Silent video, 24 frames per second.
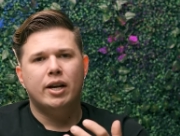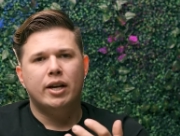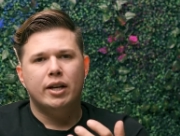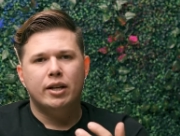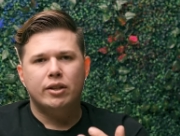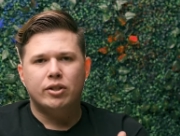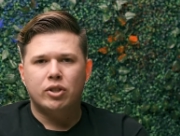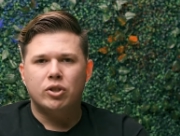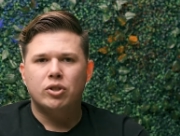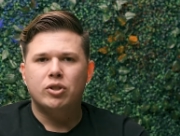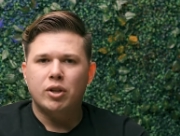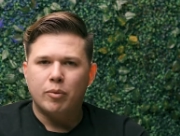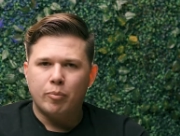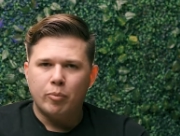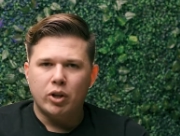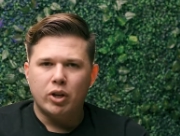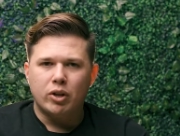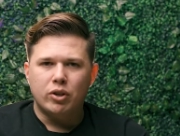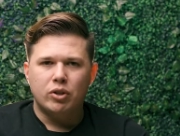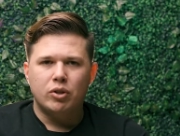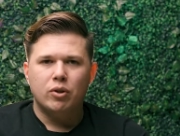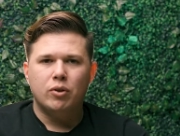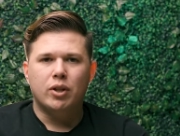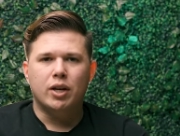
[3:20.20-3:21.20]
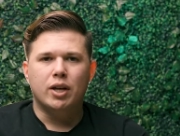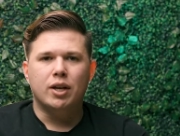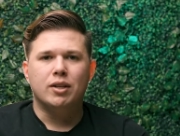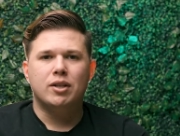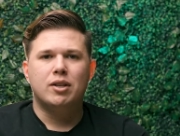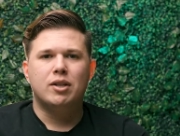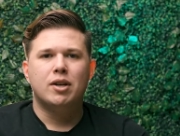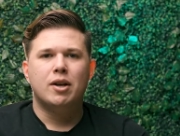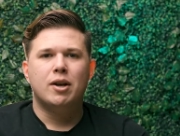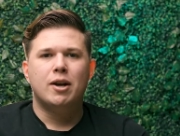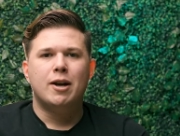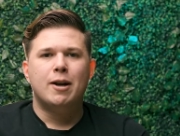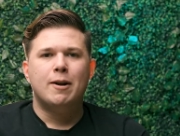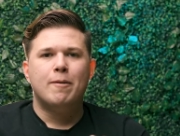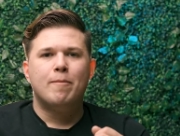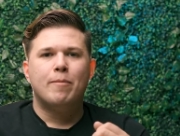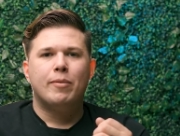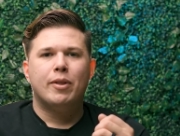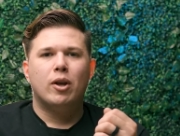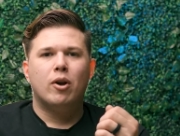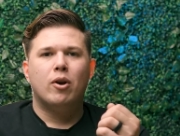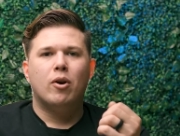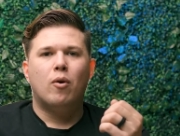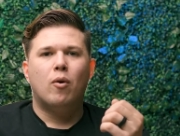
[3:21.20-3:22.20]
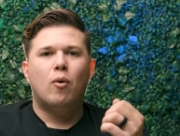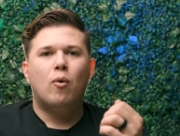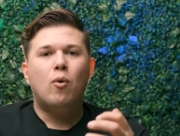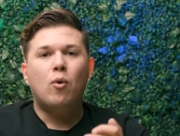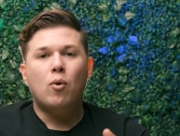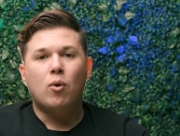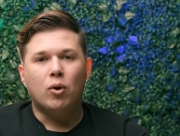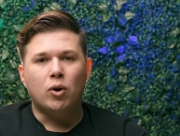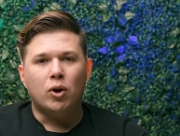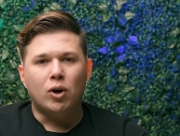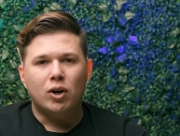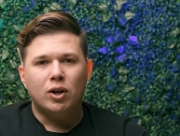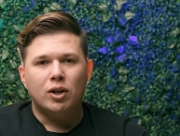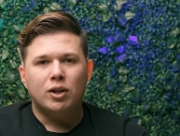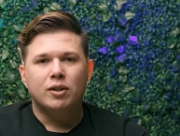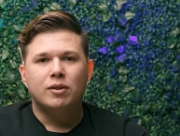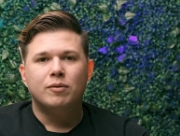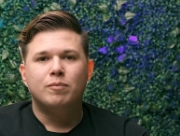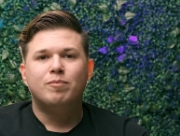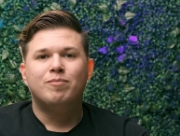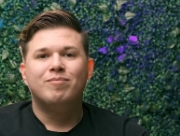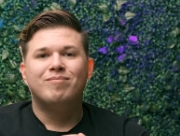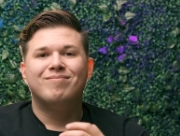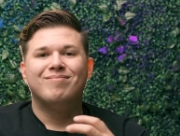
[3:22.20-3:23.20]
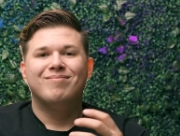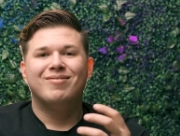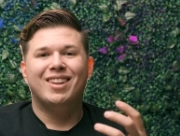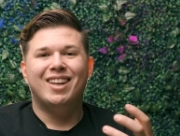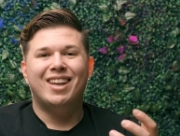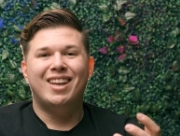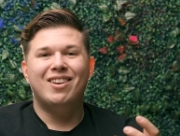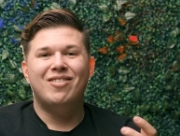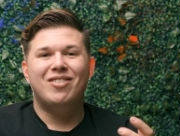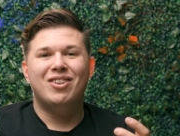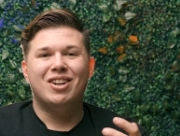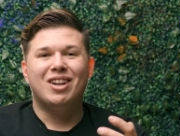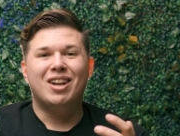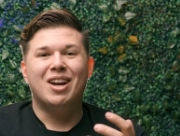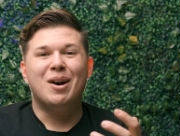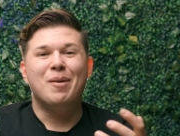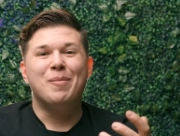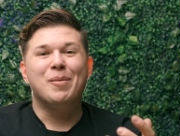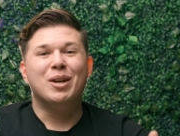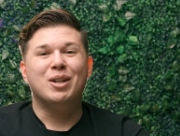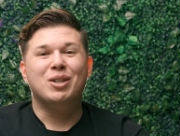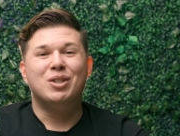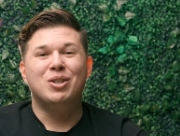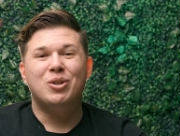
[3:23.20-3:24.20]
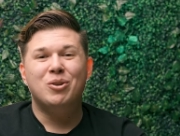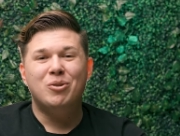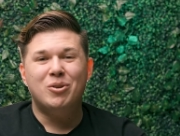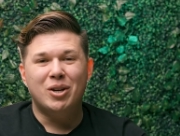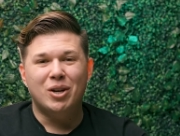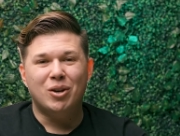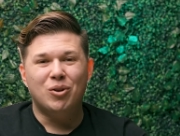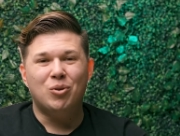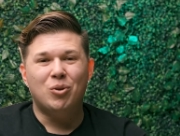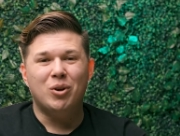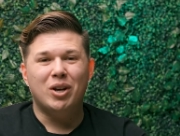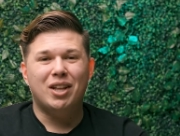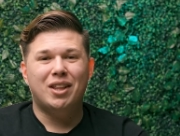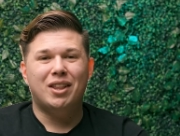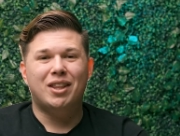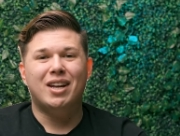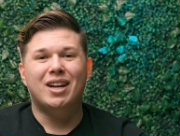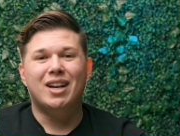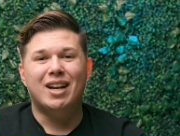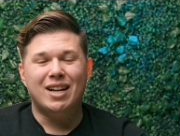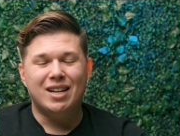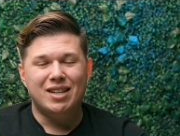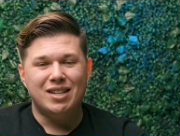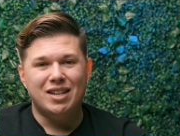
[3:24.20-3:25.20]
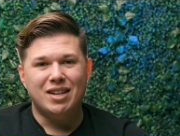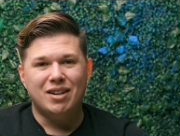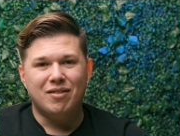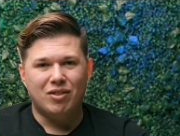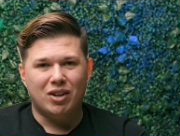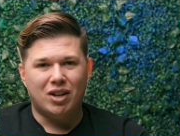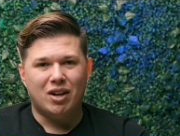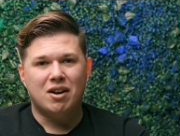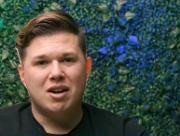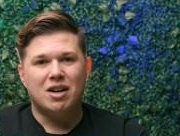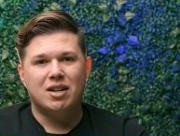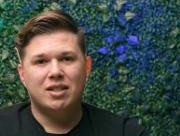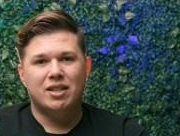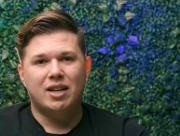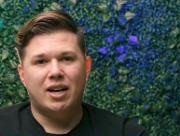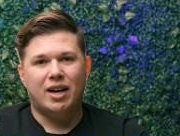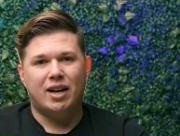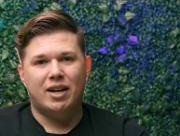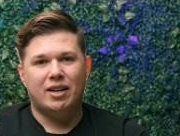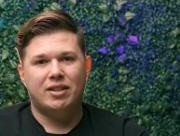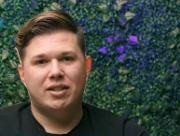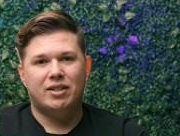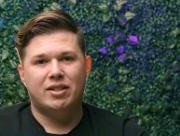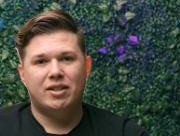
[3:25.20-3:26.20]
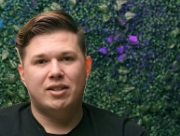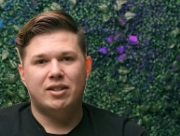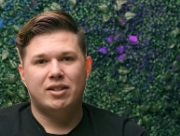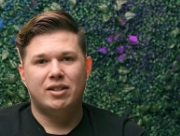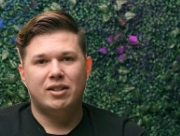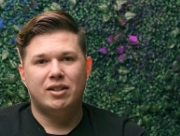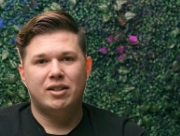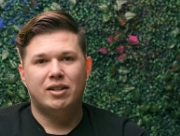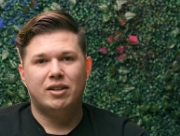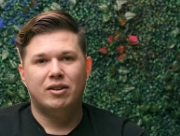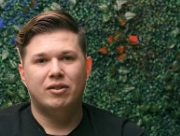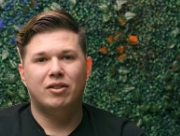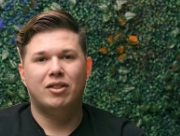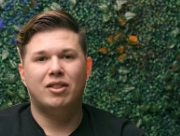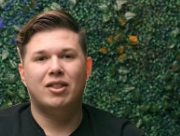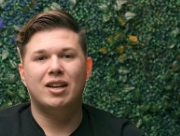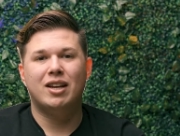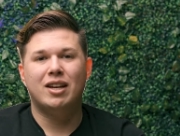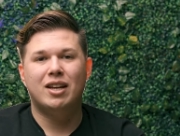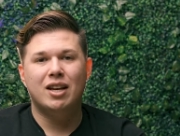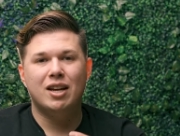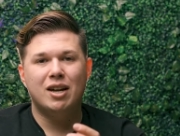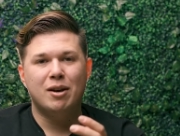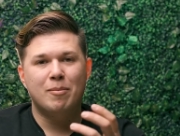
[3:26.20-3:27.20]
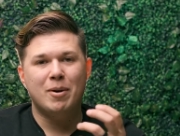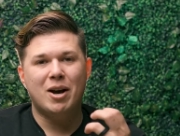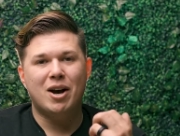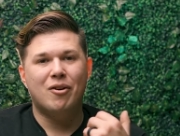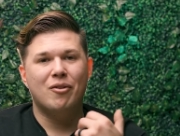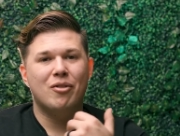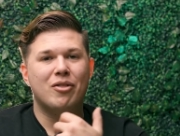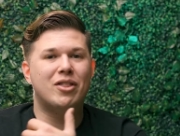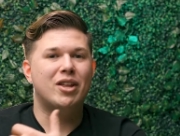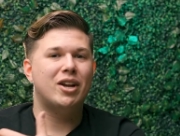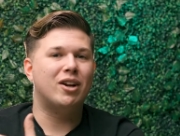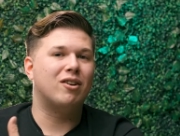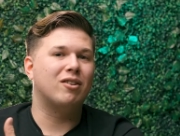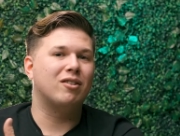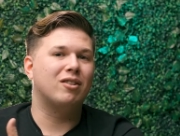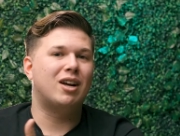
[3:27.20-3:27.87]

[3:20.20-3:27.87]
Is there something to this? Or even coming to it with an idea of the context, thinking about their